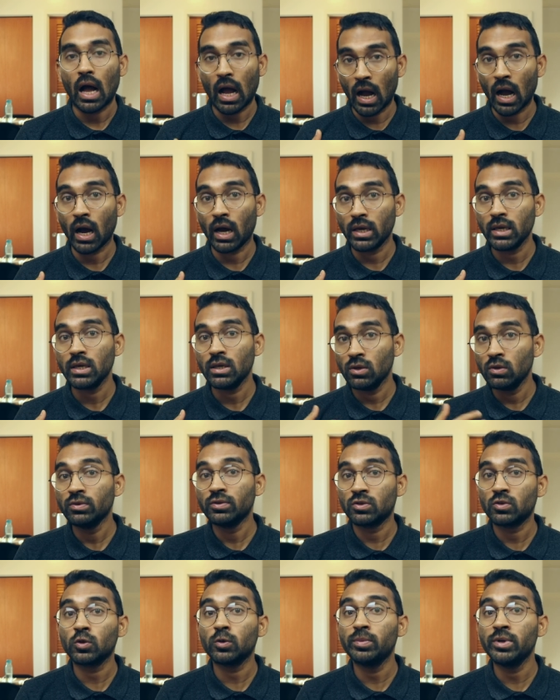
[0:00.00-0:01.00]
I
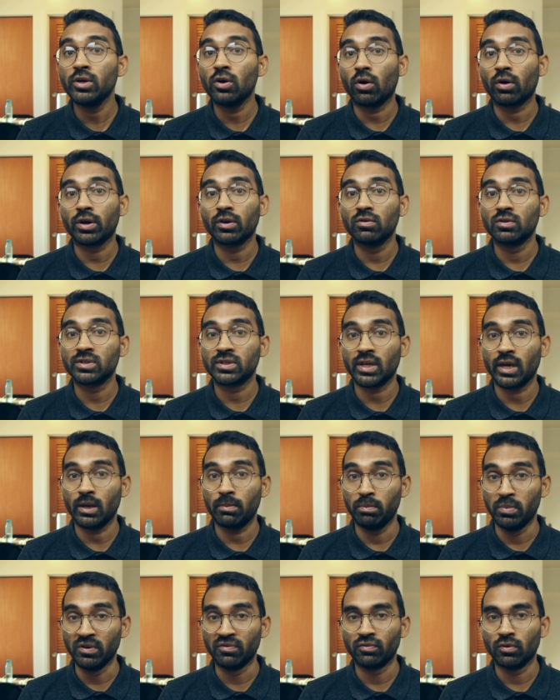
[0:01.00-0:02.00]
used to be on your
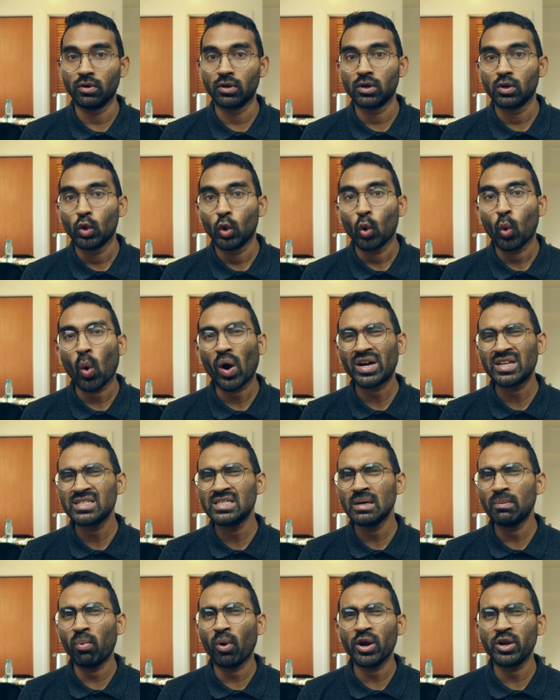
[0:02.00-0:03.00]
side before. What is
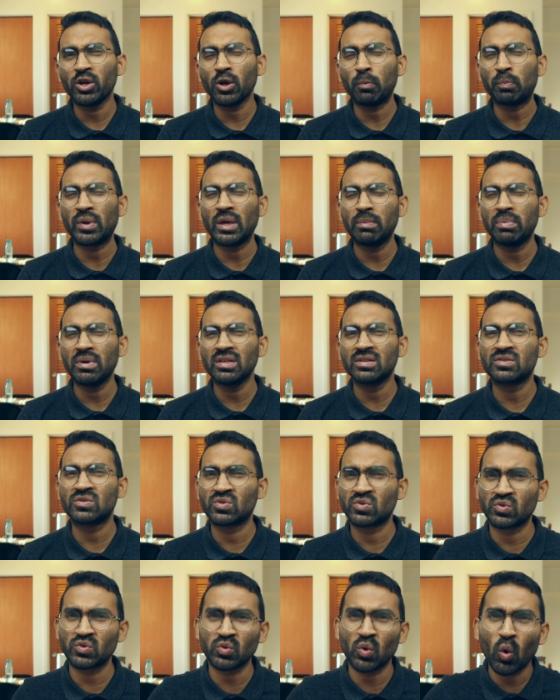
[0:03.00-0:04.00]
the point of keeping
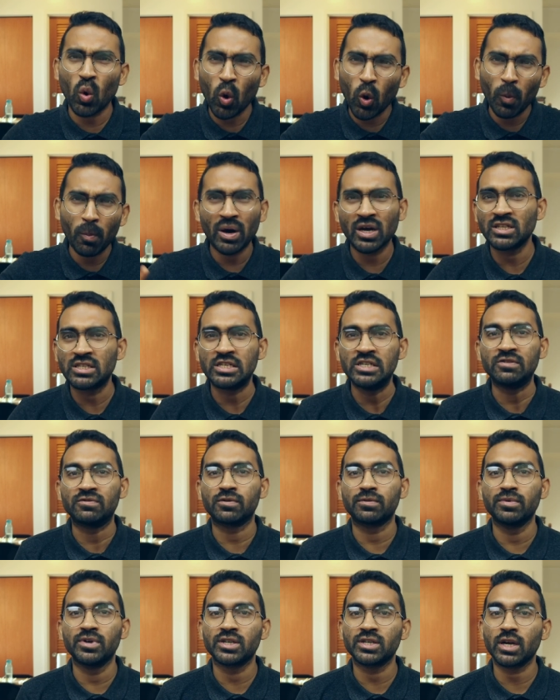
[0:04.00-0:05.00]
so much
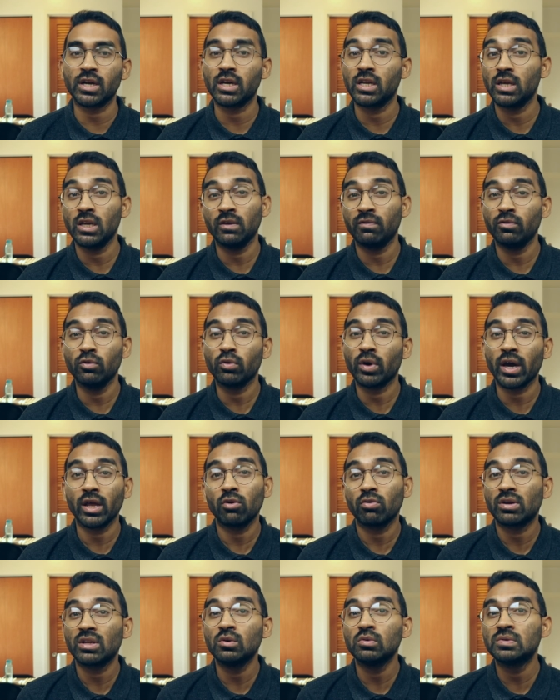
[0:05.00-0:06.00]
information if you
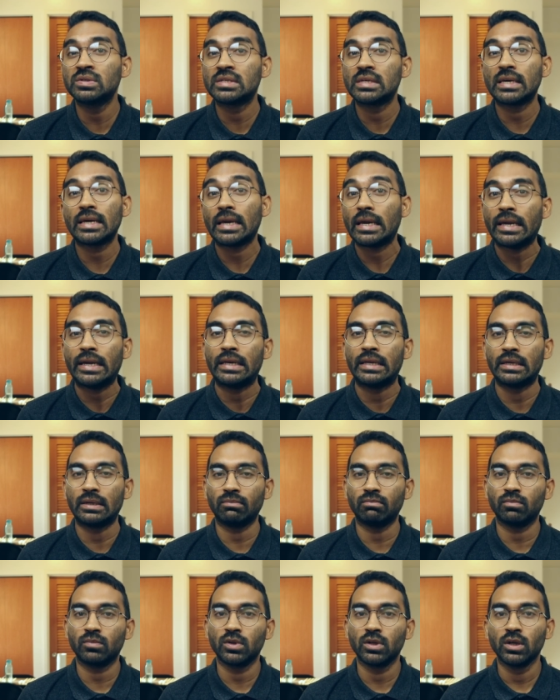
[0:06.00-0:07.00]
cannot use any?
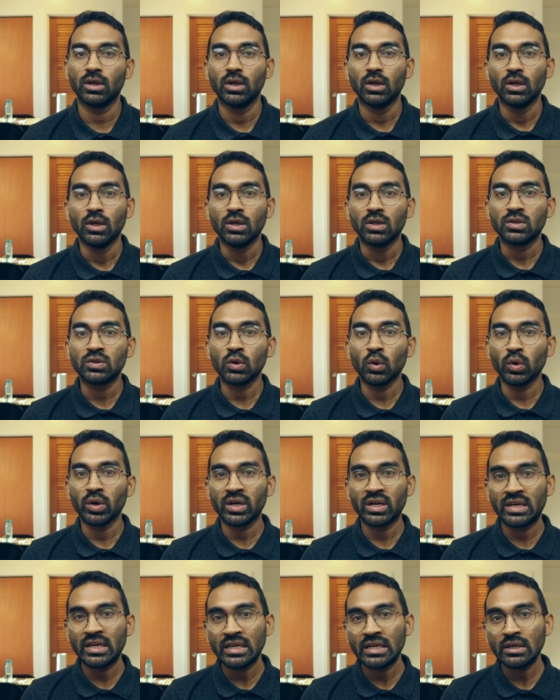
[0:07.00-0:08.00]
So
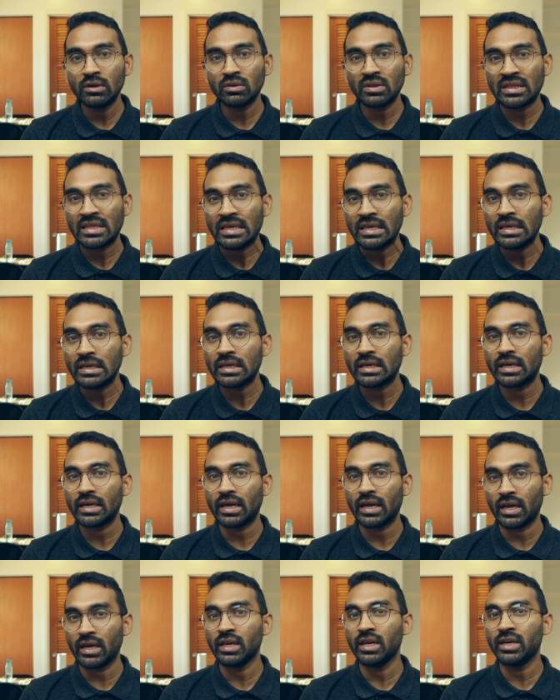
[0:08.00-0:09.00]
did you think
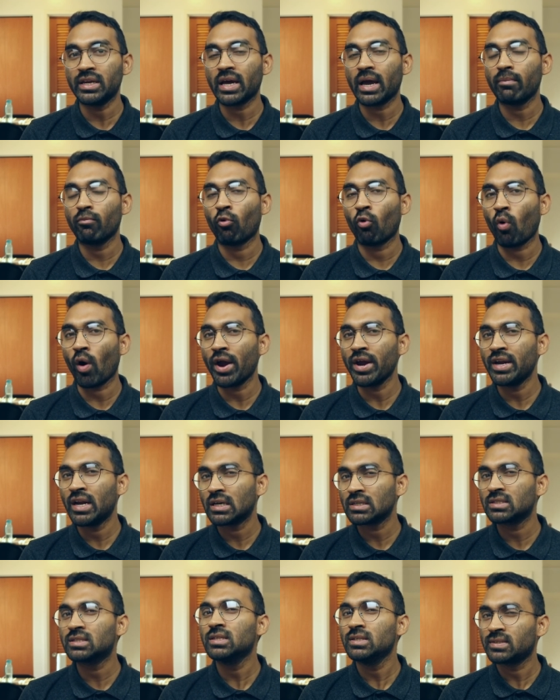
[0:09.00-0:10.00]
anytime why
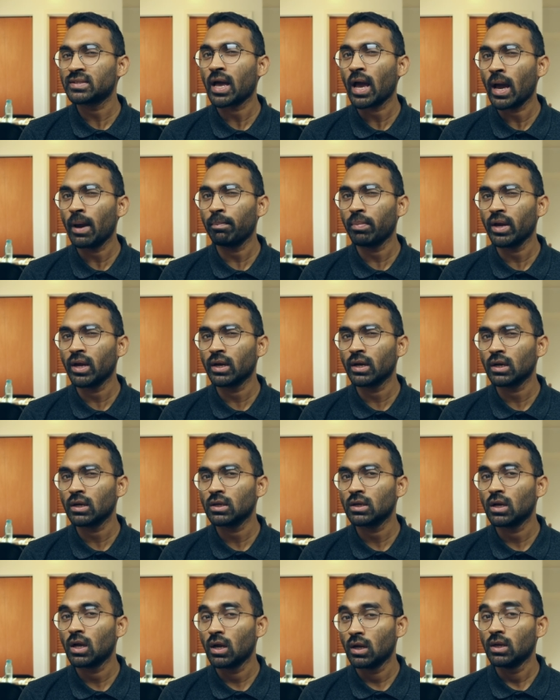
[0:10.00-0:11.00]
does this happen?
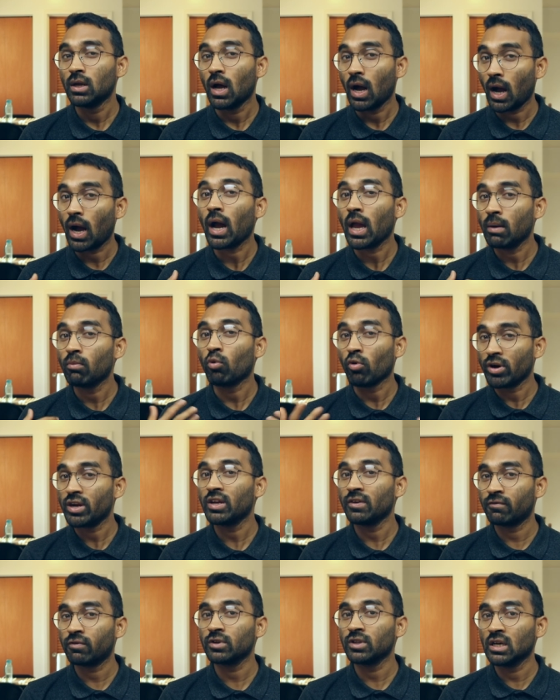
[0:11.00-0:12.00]
I am
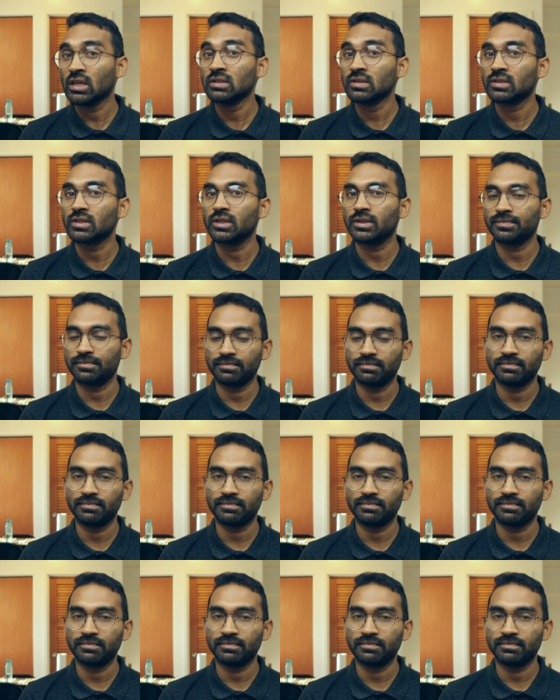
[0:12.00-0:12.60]
waiting for the answer.